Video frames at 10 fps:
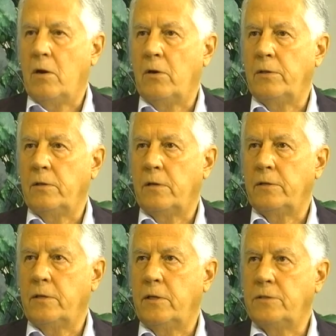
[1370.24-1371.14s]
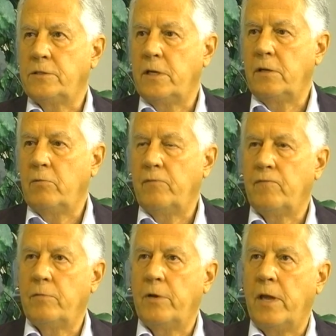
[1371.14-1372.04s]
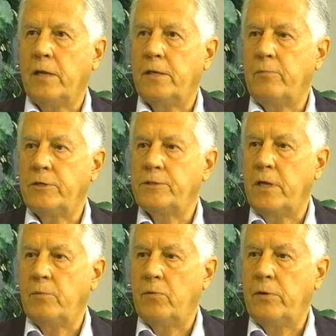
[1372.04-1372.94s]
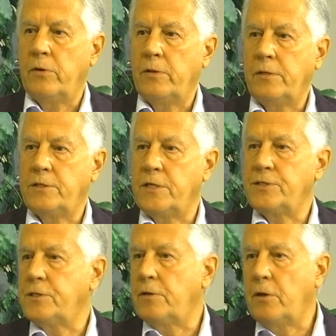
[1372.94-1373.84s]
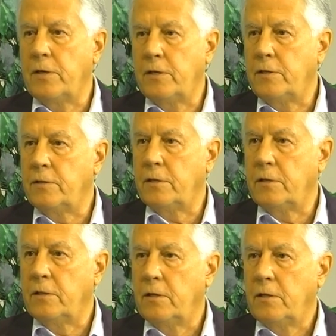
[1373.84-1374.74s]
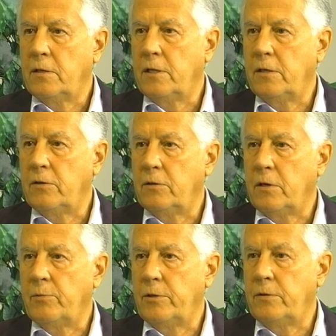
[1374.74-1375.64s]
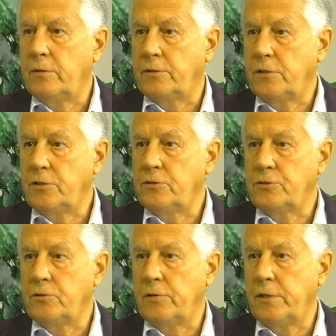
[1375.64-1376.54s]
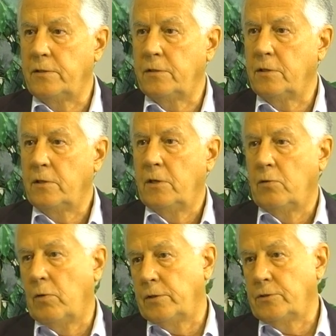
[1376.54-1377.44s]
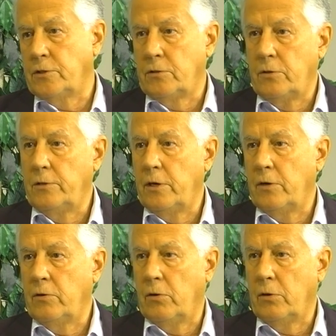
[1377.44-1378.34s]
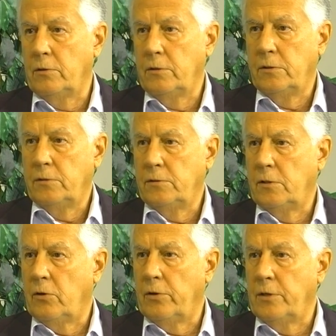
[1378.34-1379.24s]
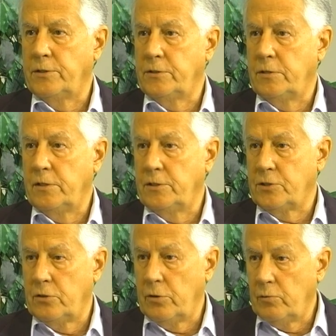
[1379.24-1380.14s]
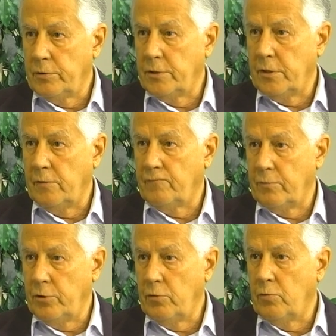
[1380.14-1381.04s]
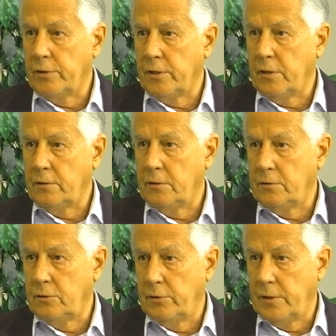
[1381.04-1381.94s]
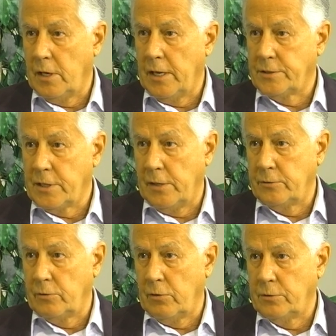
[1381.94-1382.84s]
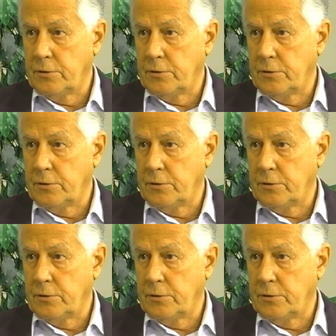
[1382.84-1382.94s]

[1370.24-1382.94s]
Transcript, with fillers: are the, are the kids in any way from an academic standpoint? Are they tested on anything later? I mean, do the teachers do anything to what did you learn there, or or is they just learn what they from you what they do in the class outdoors?